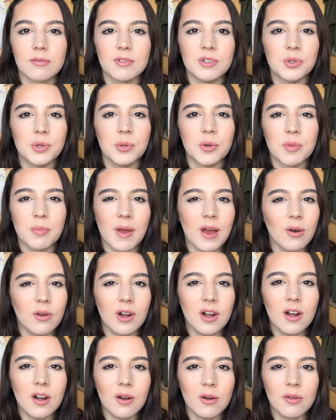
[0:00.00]
do it with
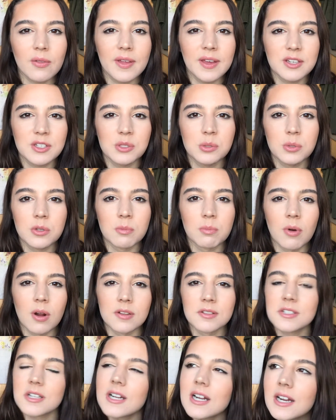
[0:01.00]
powder or like do it with
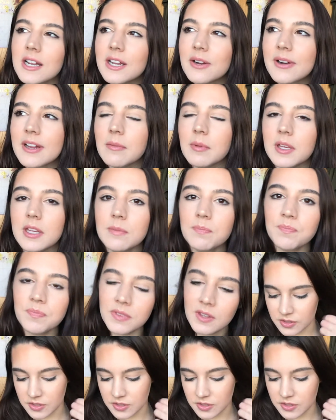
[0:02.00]
bronzer, you know what I mean?